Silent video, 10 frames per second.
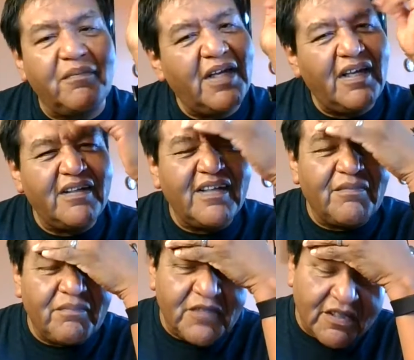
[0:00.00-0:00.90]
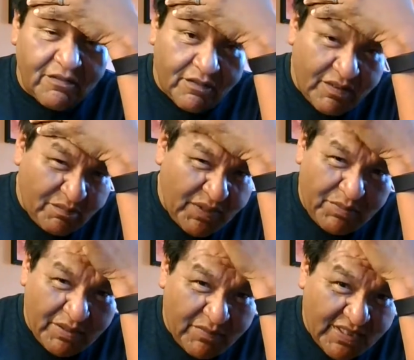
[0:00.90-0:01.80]
I'm trying to,
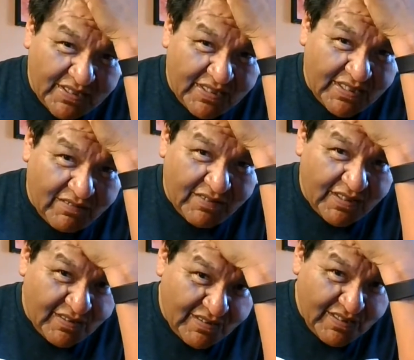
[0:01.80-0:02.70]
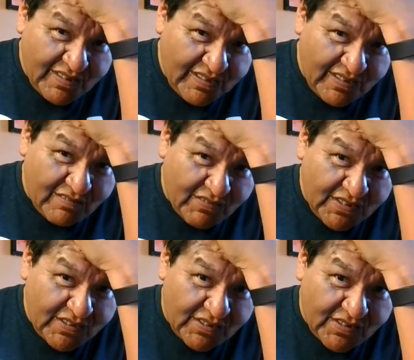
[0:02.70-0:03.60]
maybe I'm not saying it right. I don't want
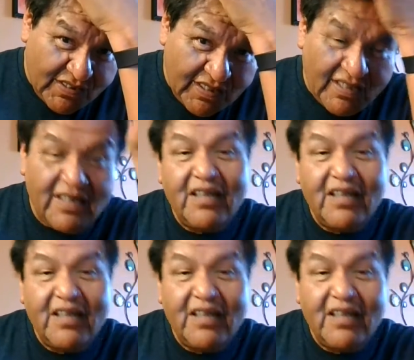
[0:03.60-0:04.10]
to teach you that.